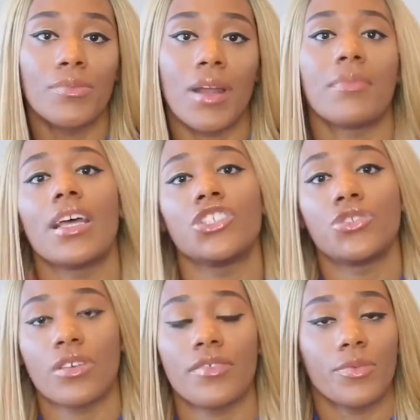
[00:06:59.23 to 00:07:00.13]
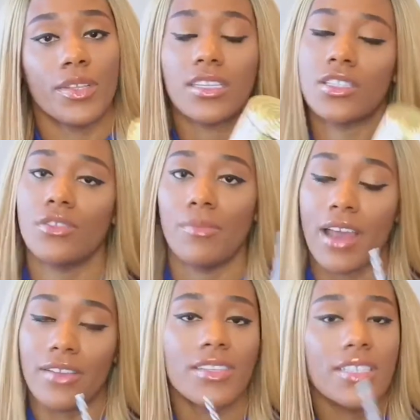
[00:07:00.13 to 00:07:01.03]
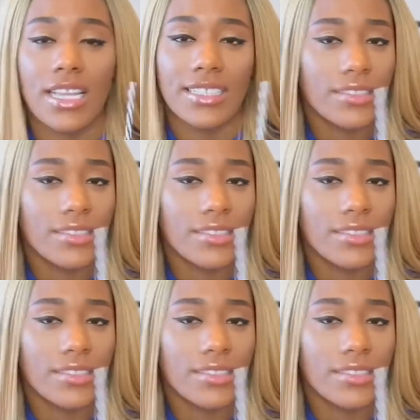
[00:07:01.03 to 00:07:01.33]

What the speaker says: but I'm not sure if with these new batteries that's